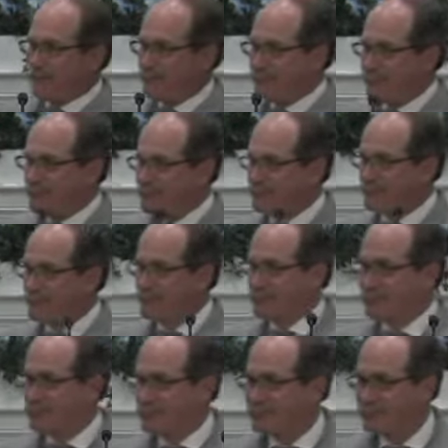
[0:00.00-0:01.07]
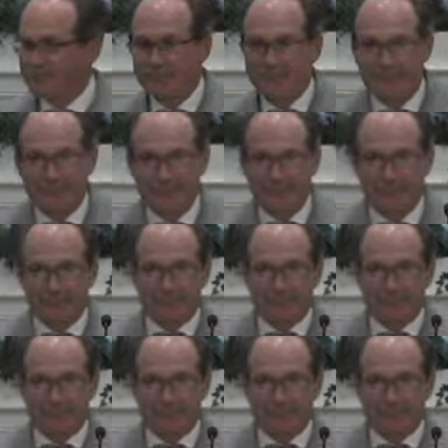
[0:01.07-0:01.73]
(no one is talking)